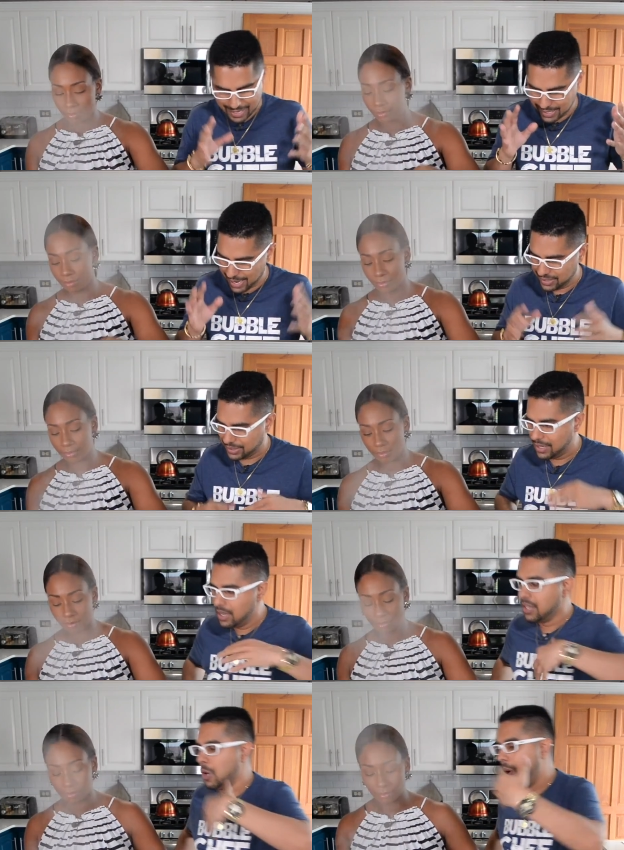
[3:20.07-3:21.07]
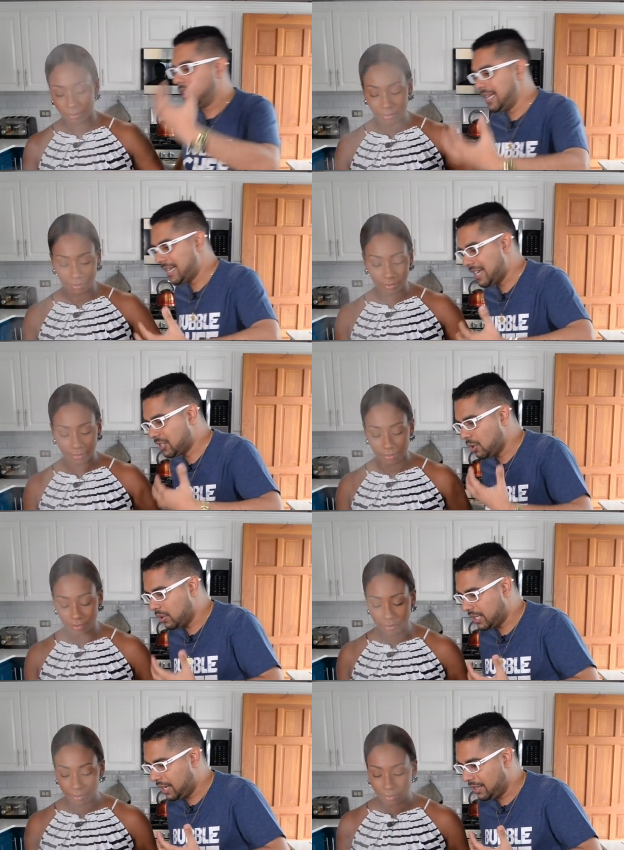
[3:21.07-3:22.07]
Speaker 1: and nice. You want to let that
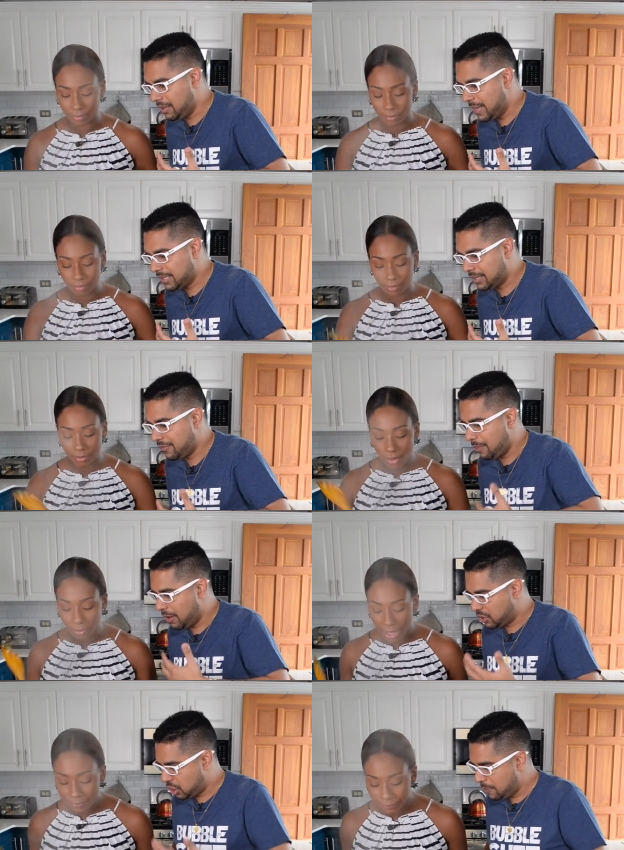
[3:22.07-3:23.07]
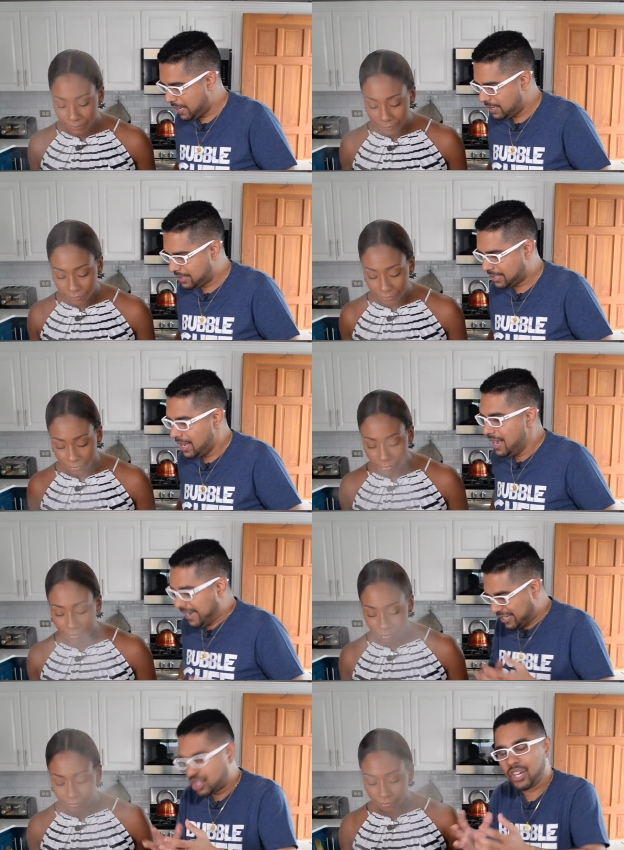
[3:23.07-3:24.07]
saute a little bit for about okay. two minutes. Mm
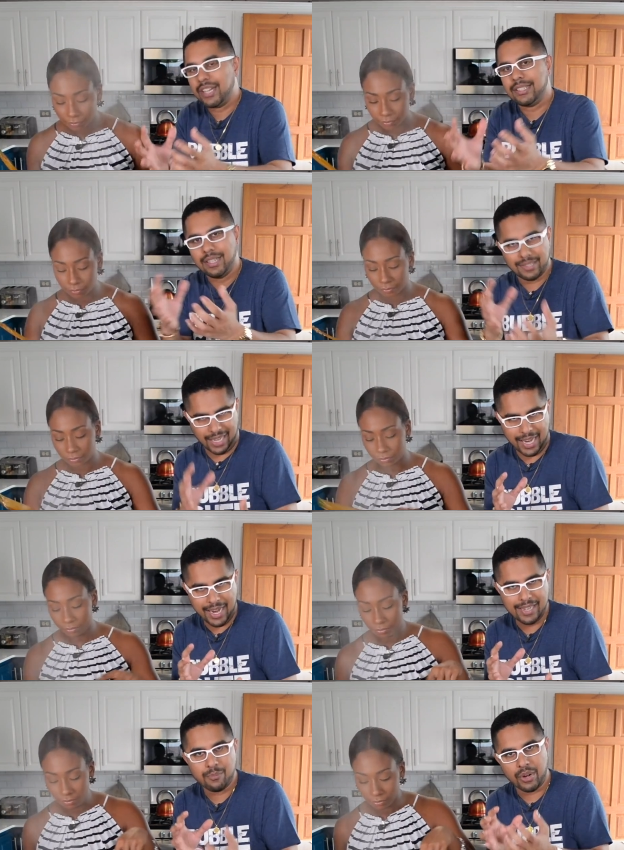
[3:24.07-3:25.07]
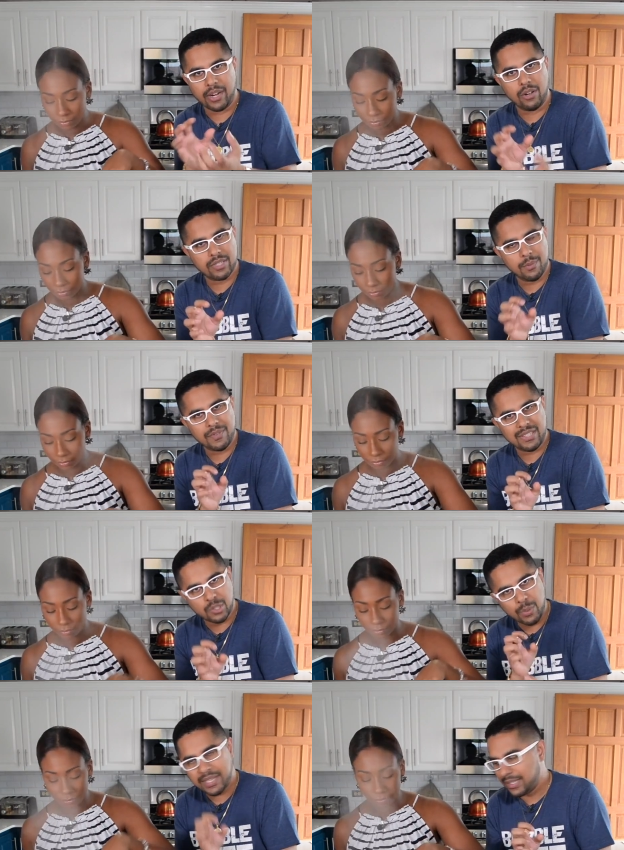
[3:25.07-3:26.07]
-hmm. The sugar does aid in bringing out some of the
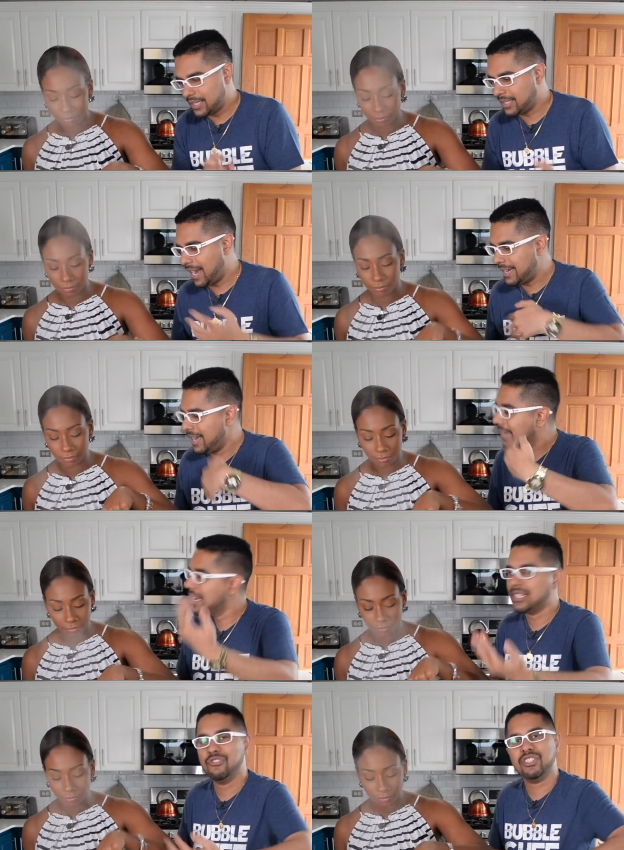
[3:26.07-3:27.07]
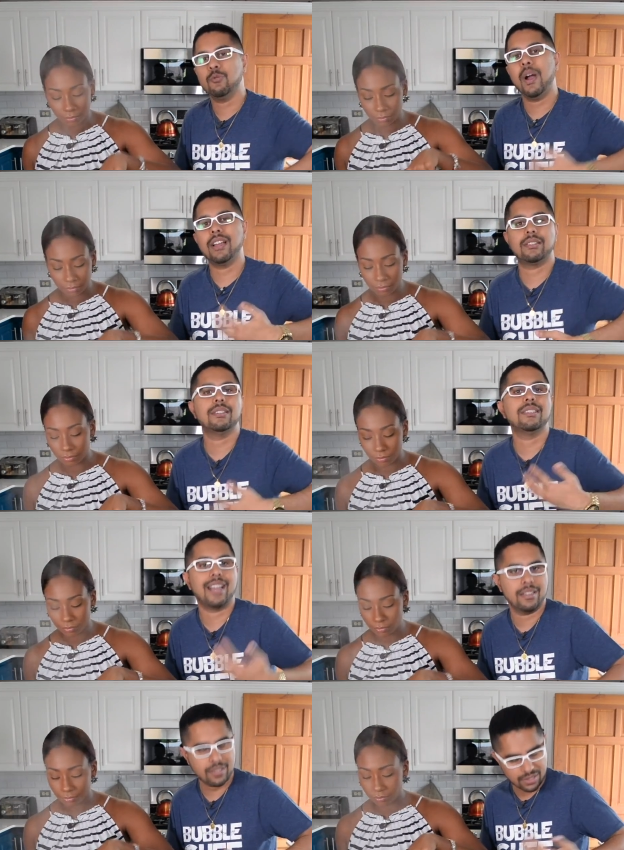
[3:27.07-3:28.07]
sweetness inside here, and hence the reason why I
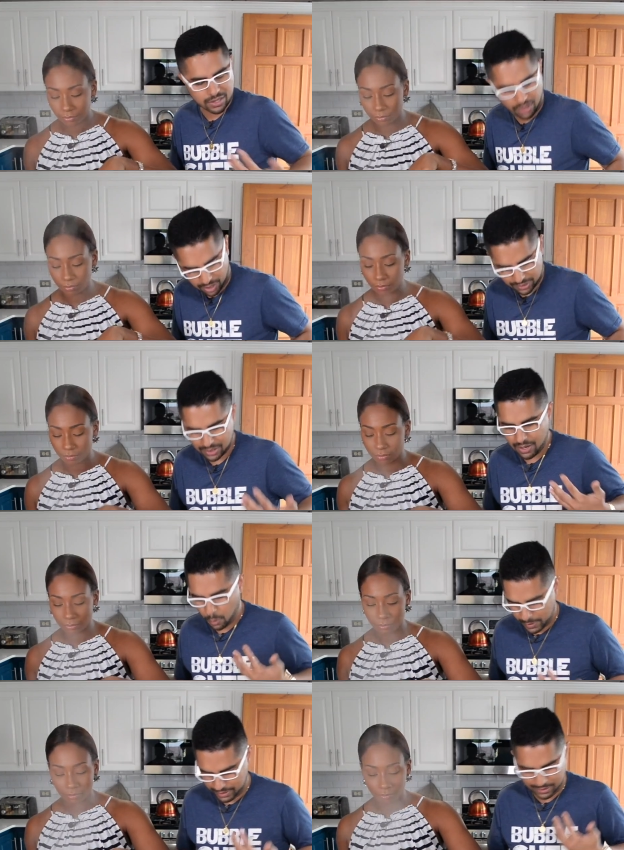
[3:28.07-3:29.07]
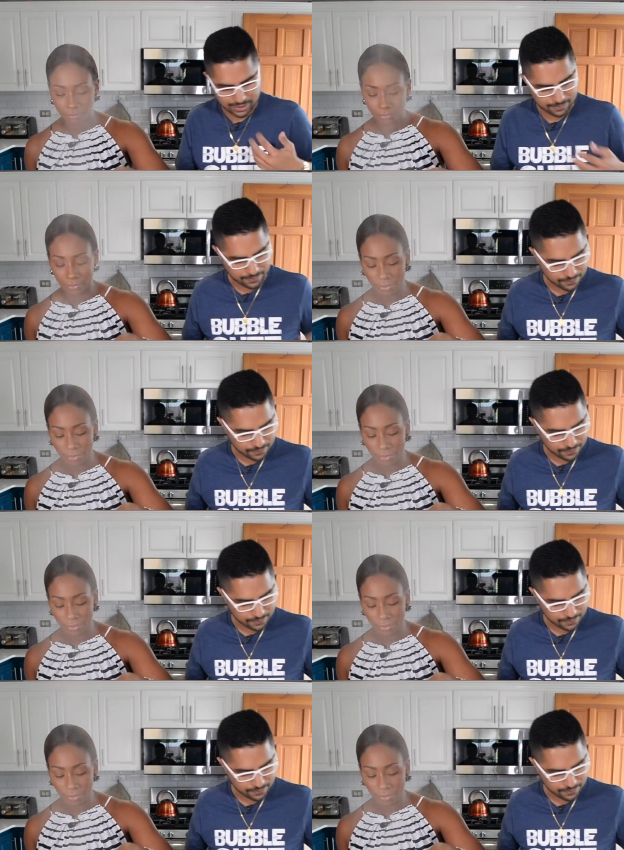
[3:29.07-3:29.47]
decided to start with it.